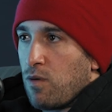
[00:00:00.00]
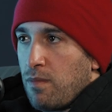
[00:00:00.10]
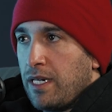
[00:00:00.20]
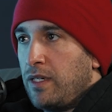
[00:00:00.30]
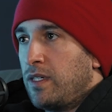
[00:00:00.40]

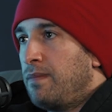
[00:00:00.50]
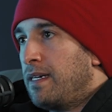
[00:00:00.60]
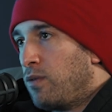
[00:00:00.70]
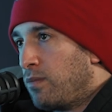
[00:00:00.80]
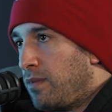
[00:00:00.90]
money, you can
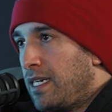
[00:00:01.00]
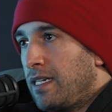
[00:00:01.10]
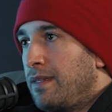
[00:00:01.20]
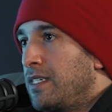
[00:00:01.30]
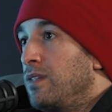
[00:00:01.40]
make more money.
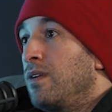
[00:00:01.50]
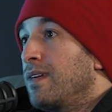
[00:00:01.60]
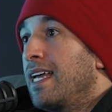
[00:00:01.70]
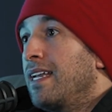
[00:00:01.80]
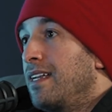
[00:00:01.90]
I'm like, you don't
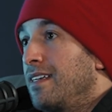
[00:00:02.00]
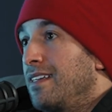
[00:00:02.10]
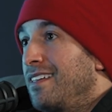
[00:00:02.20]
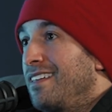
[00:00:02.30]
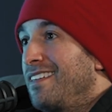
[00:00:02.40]
get it.
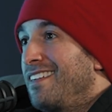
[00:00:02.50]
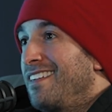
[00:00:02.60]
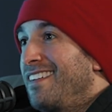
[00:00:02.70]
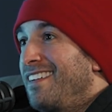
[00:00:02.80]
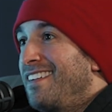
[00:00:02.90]

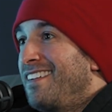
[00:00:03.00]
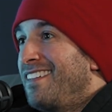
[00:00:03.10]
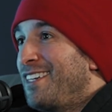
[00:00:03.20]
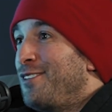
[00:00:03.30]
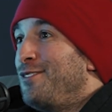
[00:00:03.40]

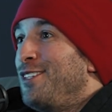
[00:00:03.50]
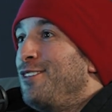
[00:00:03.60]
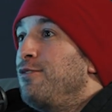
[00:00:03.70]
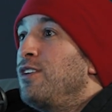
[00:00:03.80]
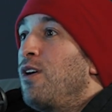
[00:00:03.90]
Like, you
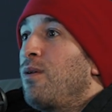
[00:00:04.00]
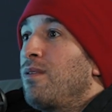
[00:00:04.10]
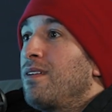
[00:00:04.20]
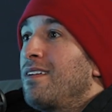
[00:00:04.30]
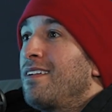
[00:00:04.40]
don't
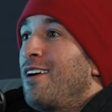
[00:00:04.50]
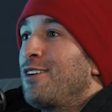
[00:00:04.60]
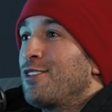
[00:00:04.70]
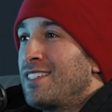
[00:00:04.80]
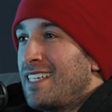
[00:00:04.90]

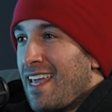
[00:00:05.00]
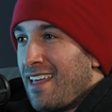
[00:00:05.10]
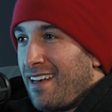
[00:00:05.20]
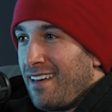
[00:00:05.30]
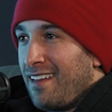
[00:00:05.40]

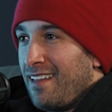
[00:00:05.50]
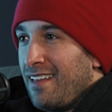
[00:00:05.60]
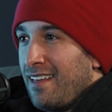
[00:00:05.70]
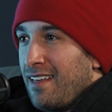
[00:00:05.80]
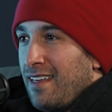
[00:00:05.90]
understand.
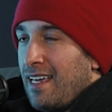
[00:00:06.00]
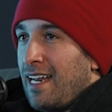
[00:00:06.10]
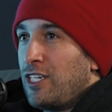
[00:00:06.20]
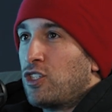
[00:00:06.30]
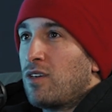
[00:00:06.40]
And I
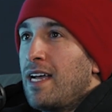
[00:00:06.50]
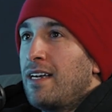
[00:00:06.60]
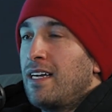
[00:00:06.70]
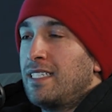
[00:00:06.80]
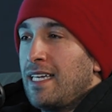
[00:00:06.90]
try
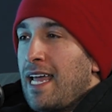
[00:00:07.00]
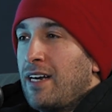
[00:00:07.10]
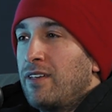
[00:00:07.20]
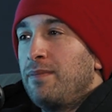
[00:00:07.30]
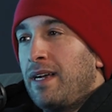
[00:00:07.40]
not to get
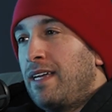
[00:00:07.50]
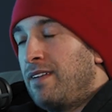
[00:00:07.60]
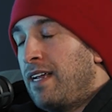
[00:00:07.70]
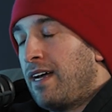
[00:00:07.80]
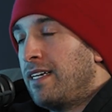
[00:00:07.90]
angry, but
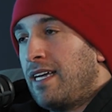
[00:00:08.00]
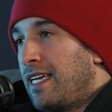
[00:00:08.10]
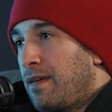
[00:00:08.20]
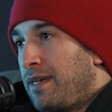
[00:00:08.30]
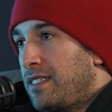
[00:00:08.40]
I
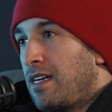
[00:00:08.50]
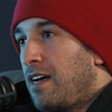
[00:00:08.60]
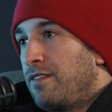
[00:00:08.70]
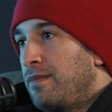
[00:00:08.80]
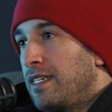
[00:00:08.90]
get pissed off.
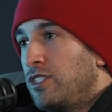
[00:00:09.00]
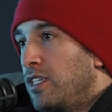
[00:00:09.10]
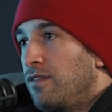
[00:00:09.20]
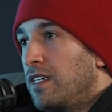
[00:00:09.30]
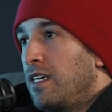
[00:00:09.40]
I'm like, shut
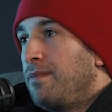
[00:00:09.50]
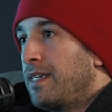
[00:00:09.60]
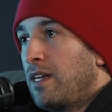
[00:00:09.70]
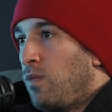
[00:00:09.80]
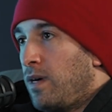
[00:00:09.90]
the fuck up. Like,
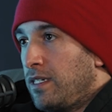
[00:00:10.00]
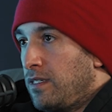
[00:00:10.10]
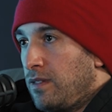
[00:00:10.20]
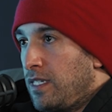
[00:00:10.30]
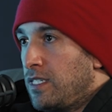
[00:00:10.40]
I don't want to
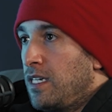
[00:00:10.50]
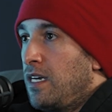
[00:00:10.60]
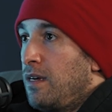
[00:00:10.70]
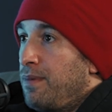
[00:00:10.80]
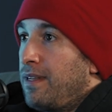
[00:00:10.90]
do this.
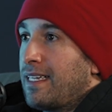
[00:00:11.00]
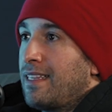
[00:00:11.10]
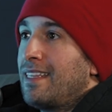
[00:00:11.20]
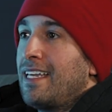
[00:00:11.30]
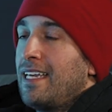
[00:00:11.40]
But, like,
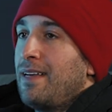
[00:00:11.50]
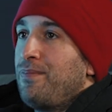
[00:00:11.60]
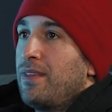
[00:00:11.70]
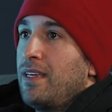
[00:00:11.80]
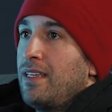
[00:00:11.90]
they
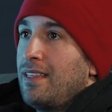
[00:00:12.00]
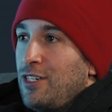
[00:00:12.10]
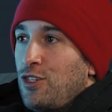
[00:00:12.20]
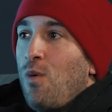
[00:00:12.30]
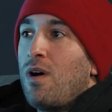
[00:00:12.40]

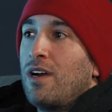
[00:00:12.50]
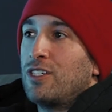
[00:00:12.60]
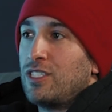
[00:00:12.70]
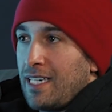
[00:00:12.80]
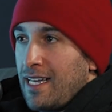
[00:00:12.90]
don't
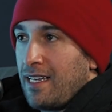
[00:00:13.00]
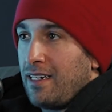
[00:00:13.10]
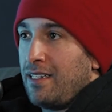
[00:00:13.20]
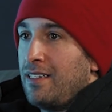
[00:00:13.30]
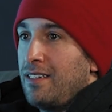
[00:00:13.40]
understand